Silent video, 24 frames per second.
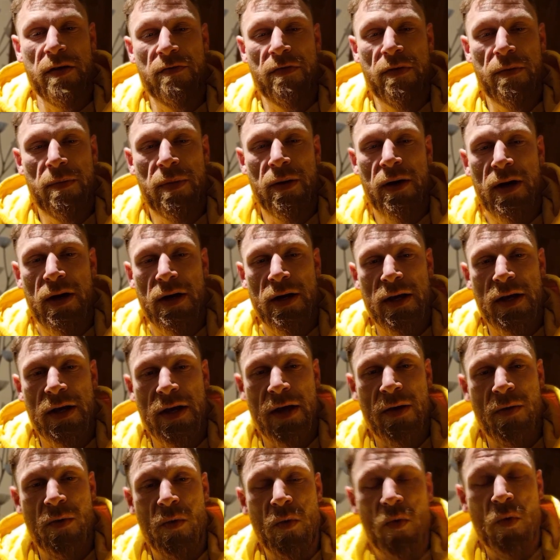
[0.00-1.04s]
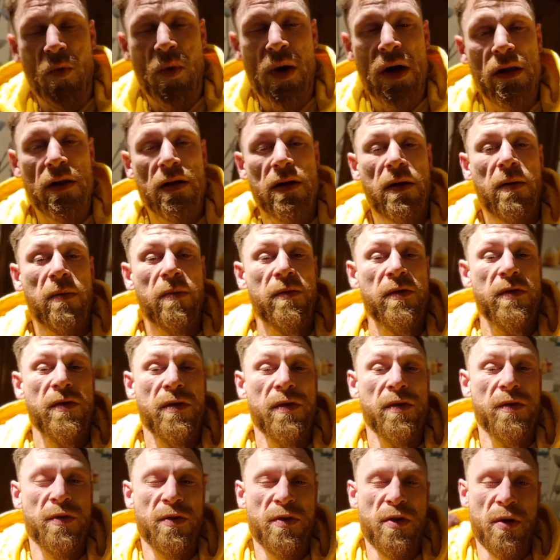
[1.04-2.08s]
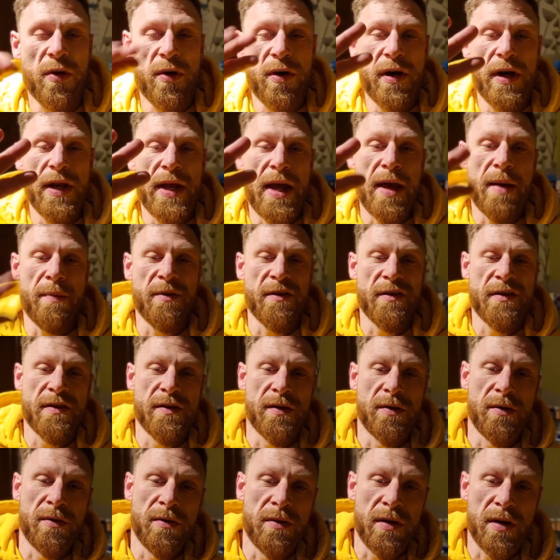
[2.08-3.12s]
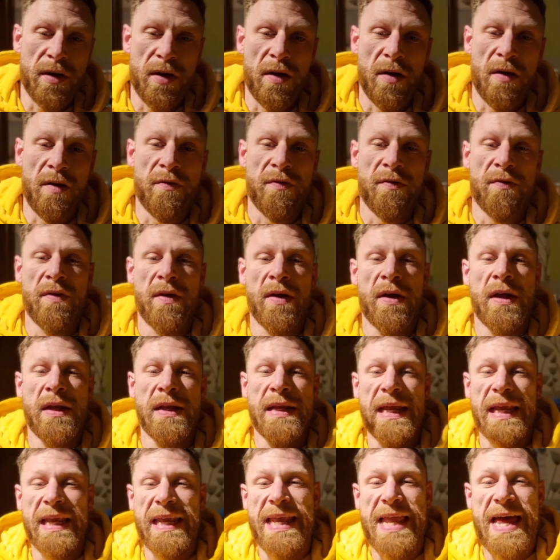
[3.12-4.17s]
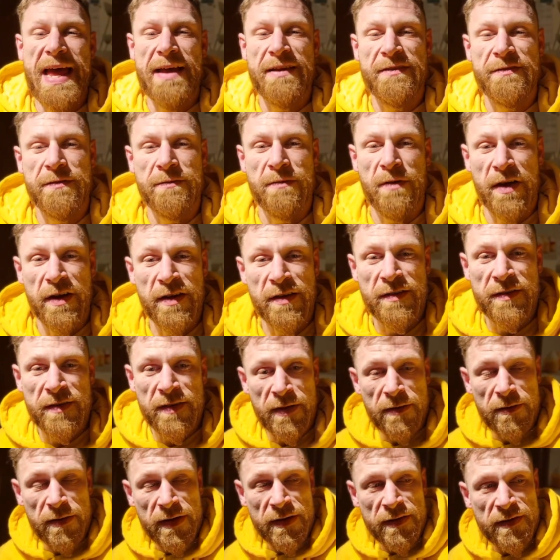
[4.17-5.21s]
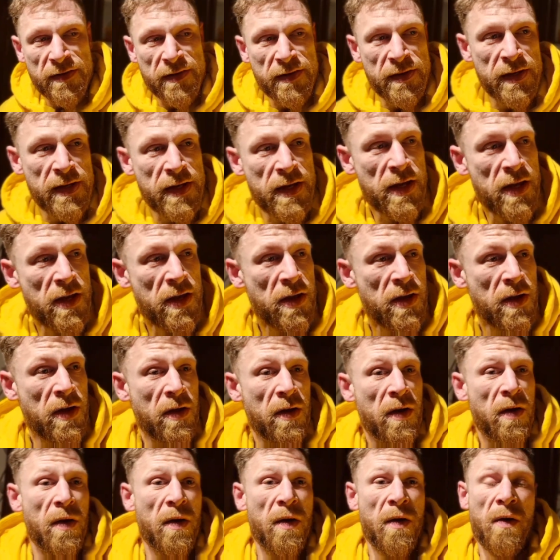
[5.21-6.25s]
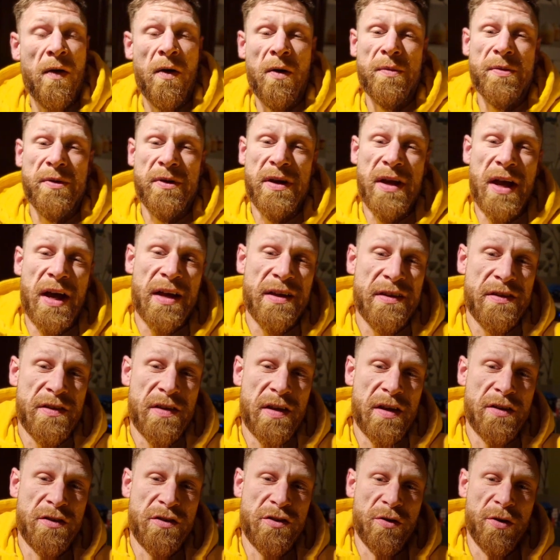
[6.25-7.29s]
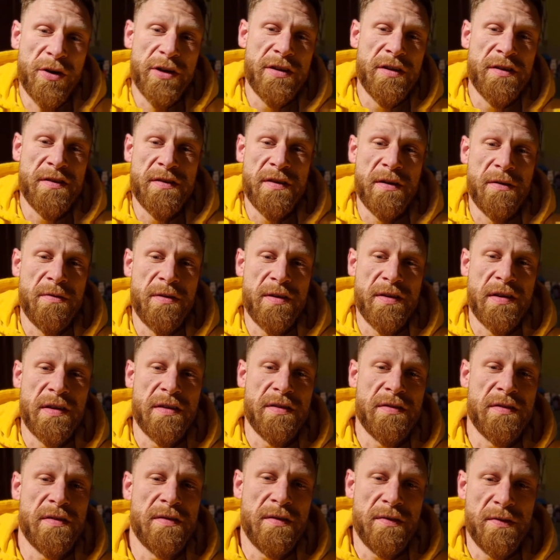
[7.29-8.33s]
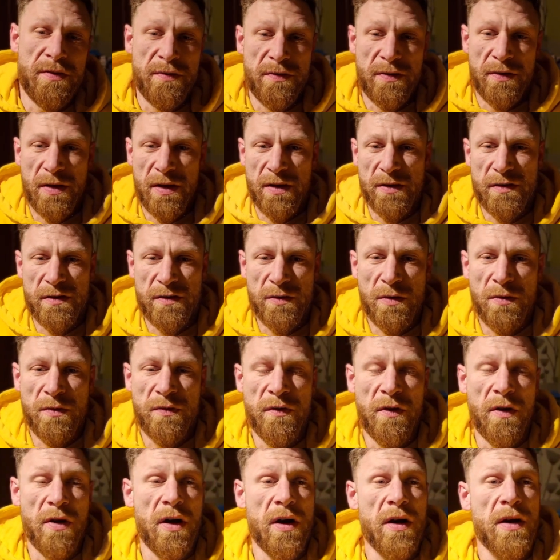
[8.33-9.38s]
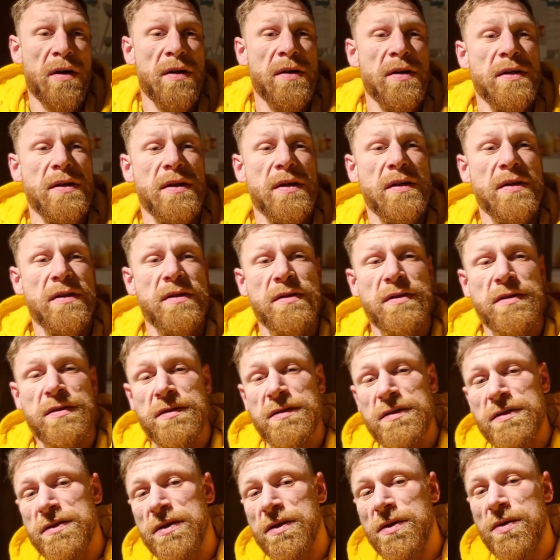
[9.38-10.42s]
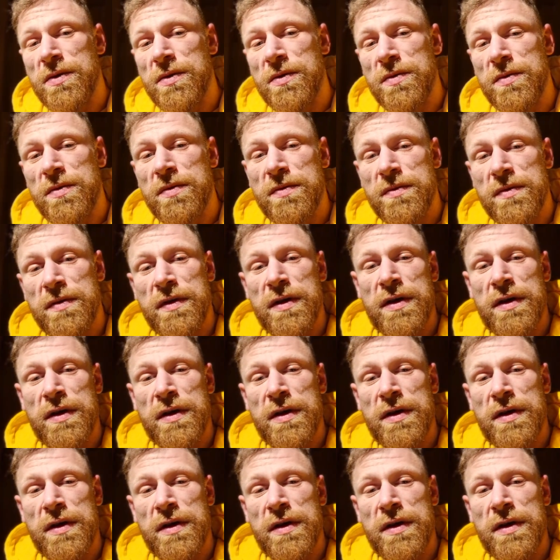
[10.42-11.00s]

everybody and welcome to the third episode of the last ride series hope you guys enjoyed the series as, as so far so